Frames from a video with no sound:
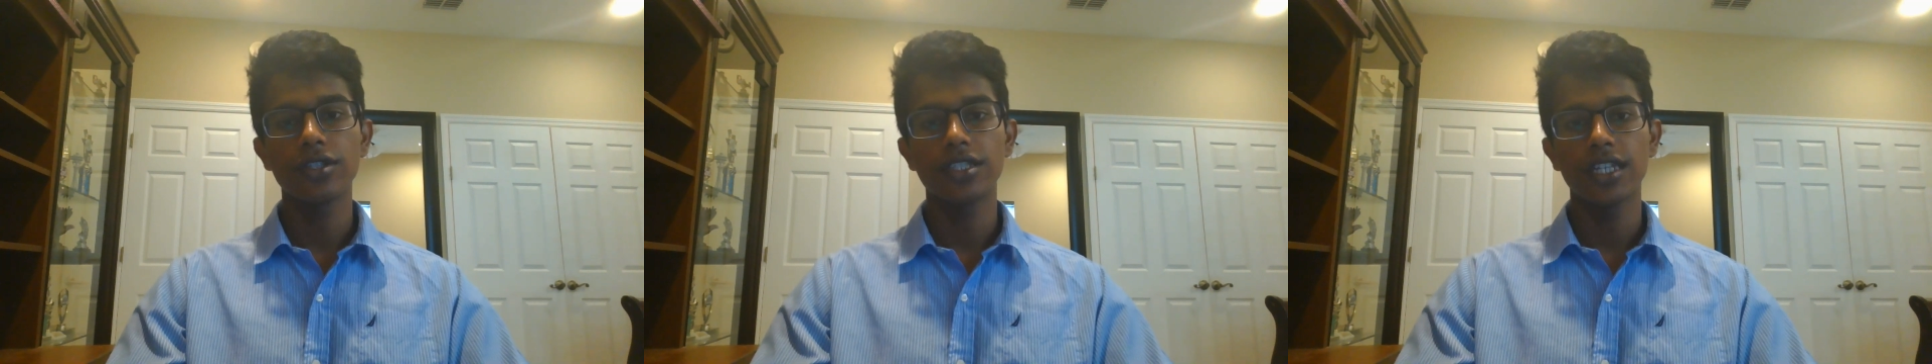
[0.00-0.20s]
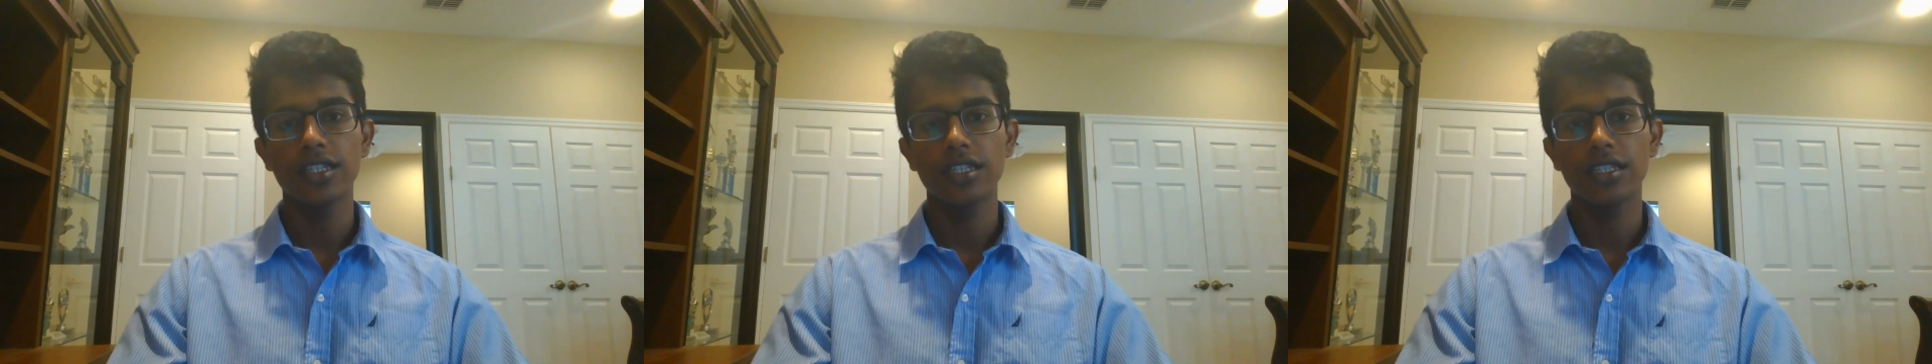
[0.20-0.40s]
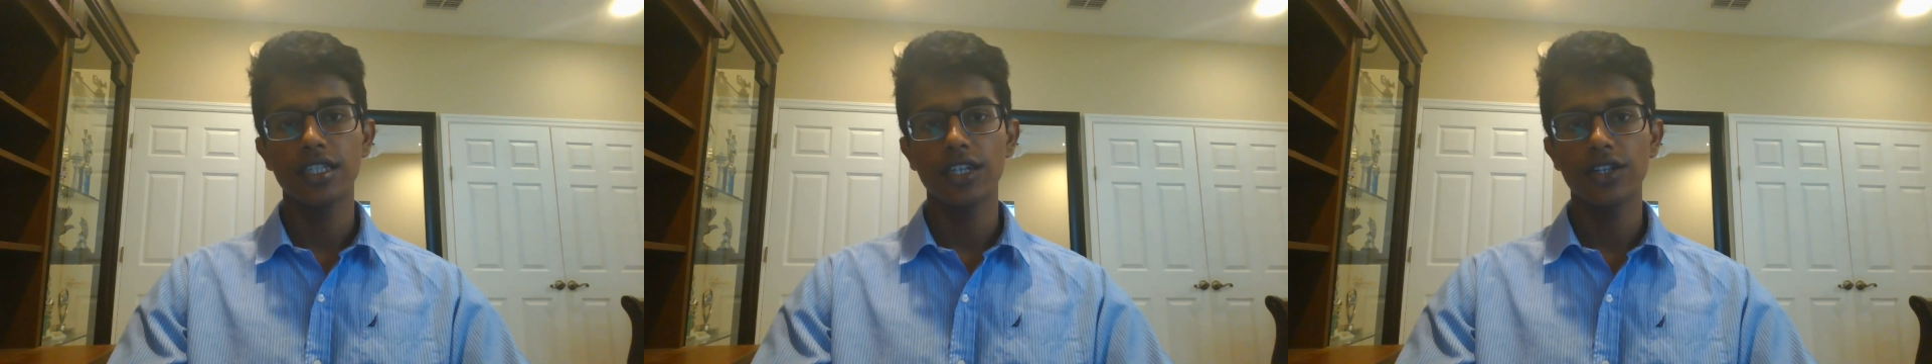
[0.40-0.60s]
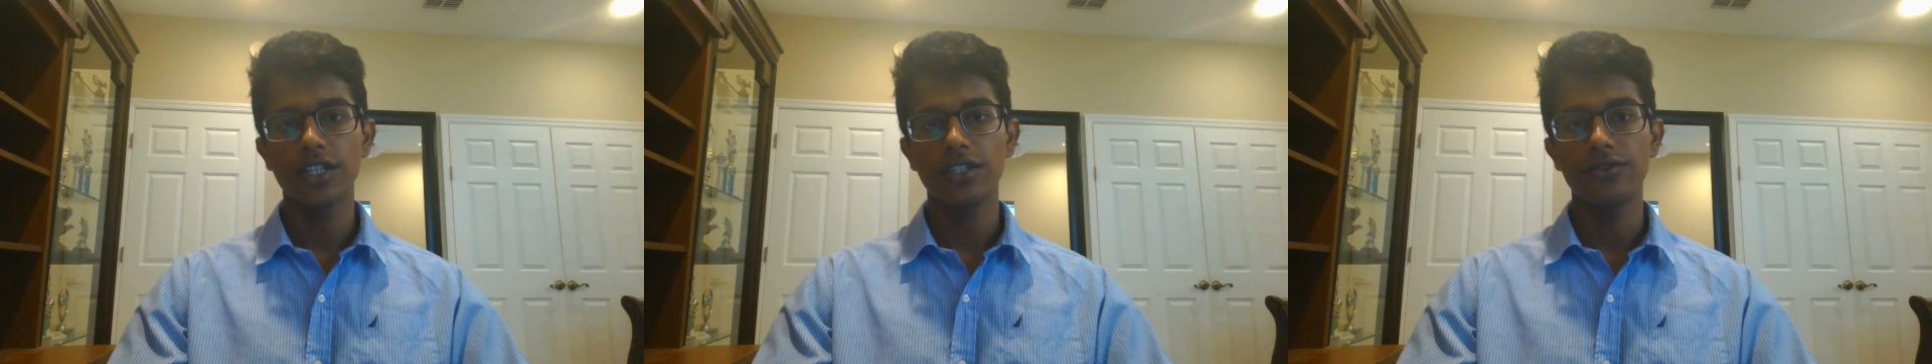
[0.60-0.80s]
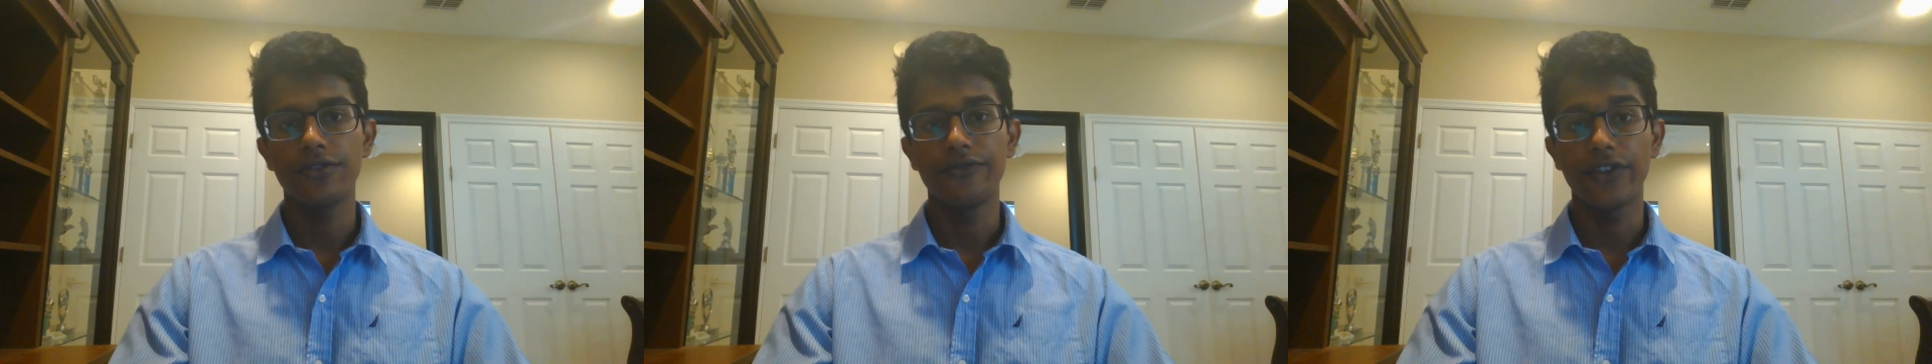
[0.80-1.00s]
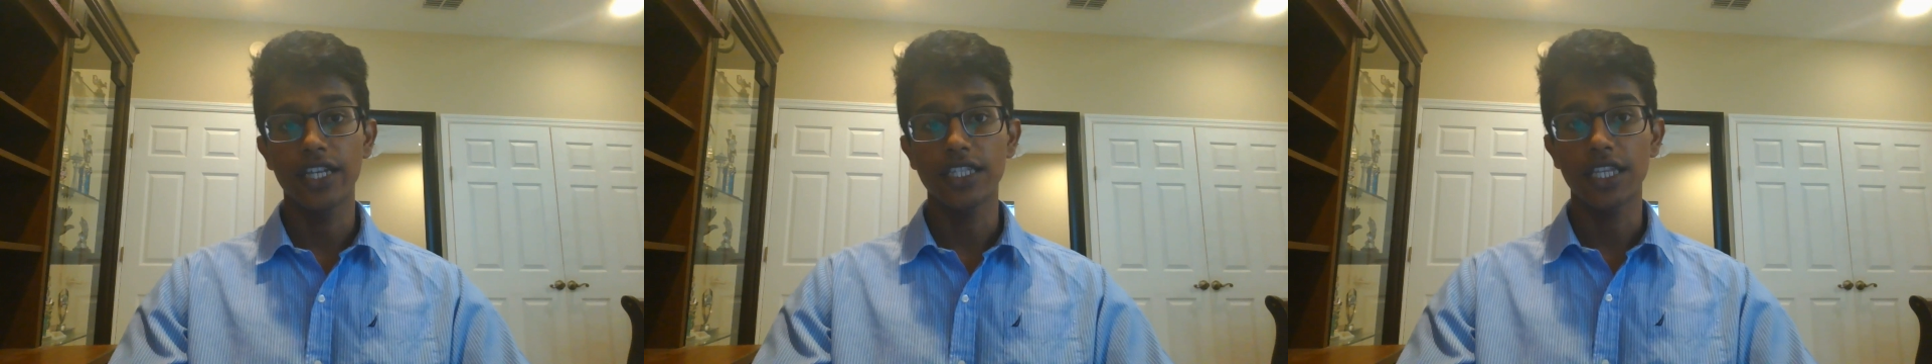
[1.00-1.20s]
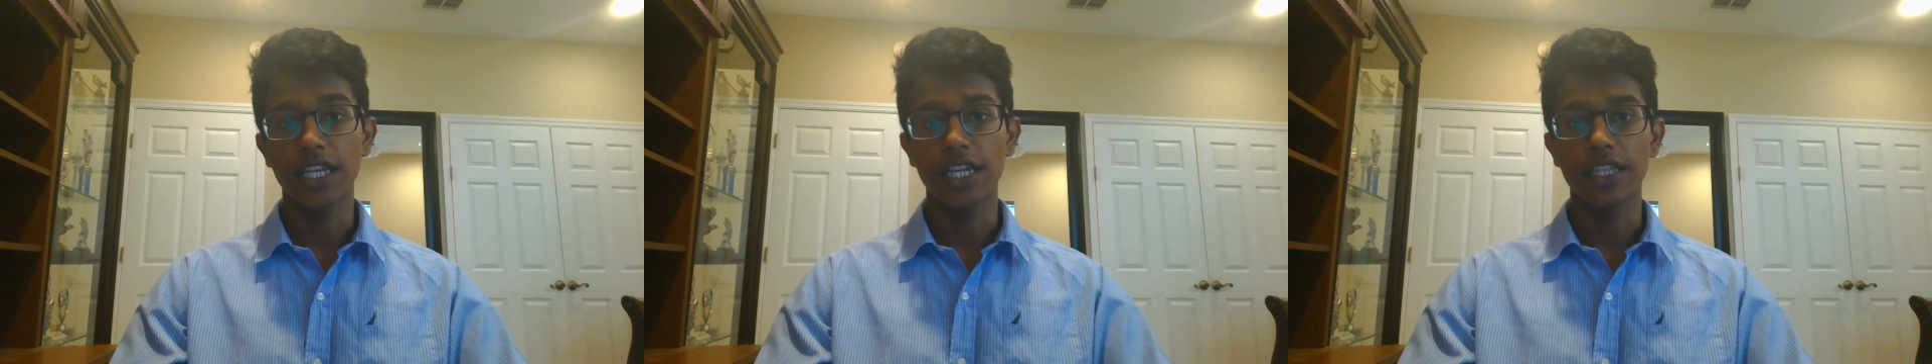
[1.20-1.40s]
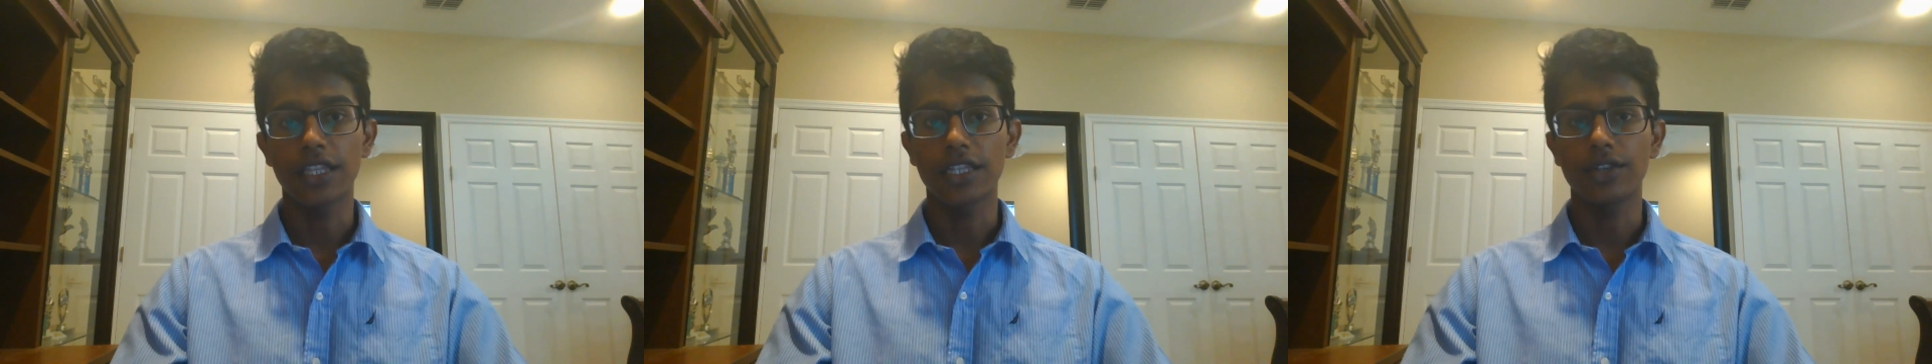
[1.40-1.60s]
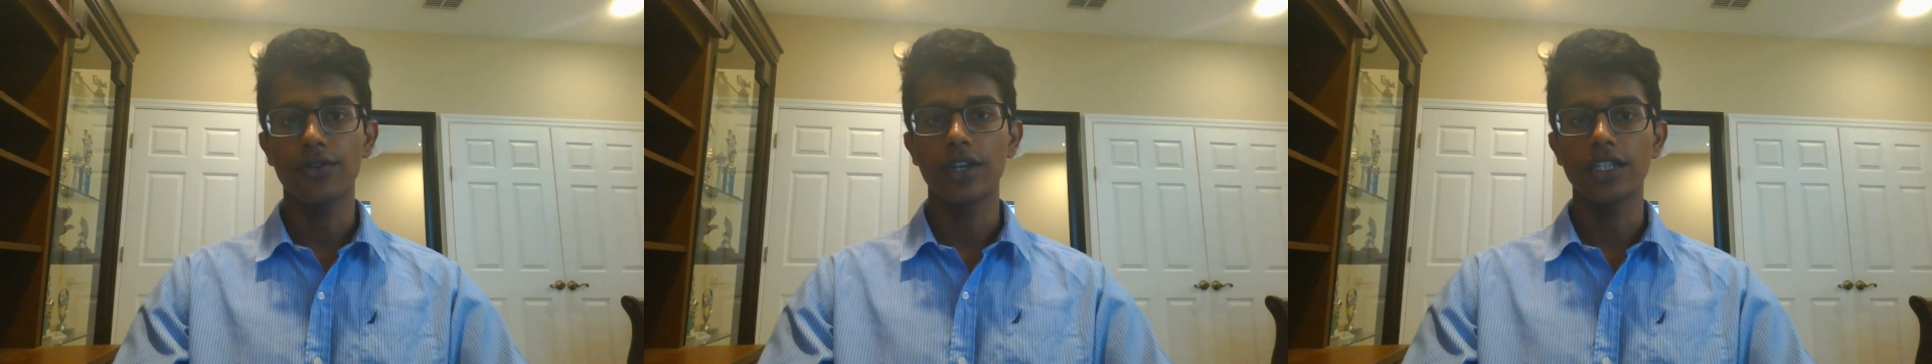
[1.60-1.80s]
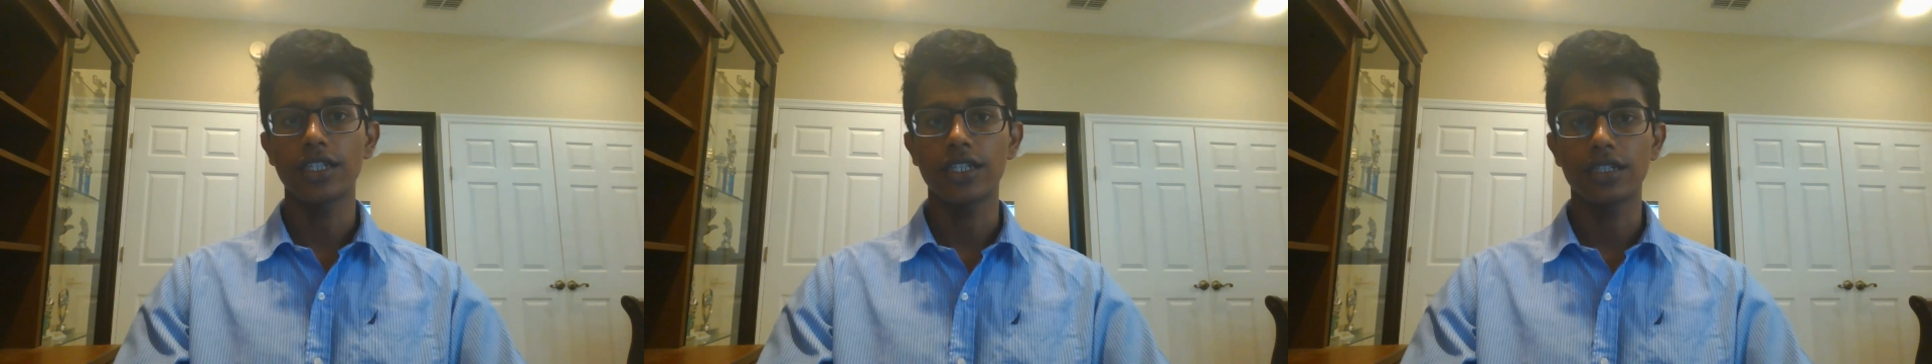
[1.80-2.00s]
necessary to investigate this
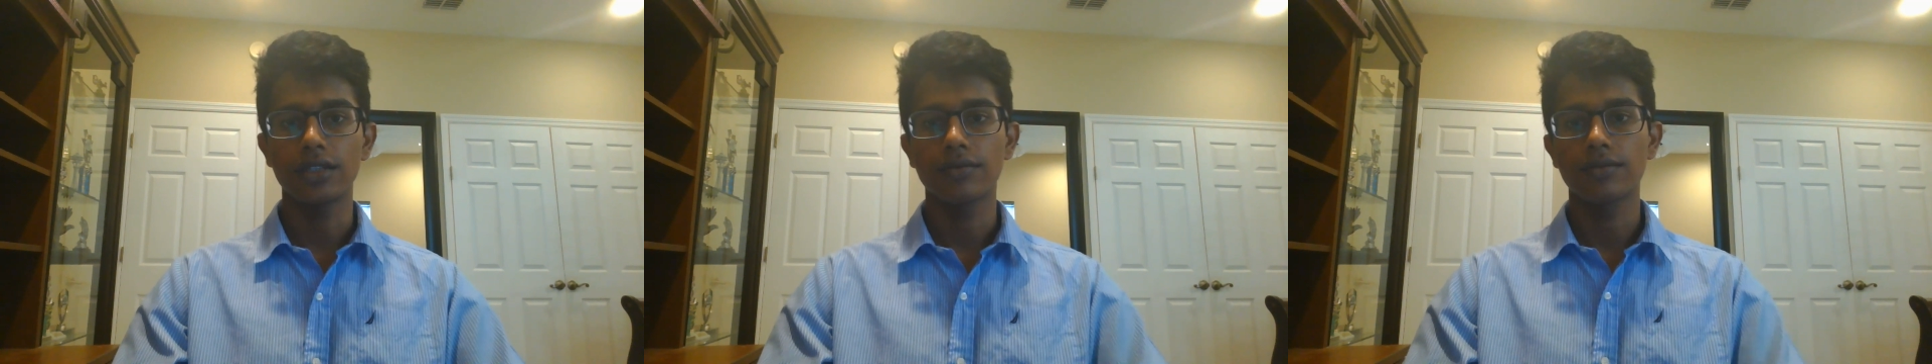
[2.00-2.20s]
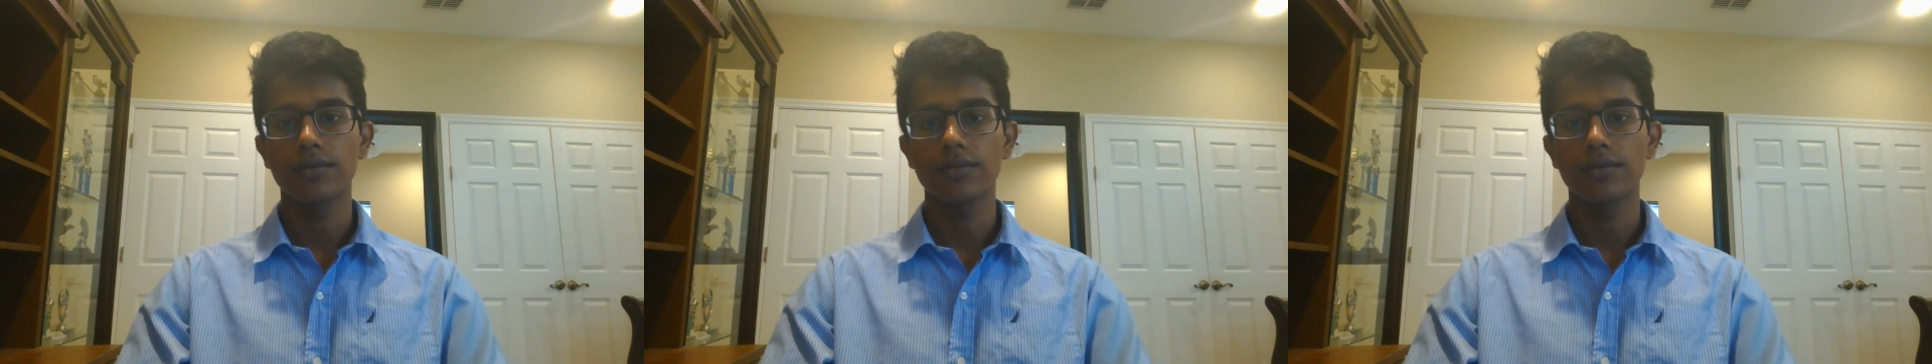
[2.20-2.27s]
question.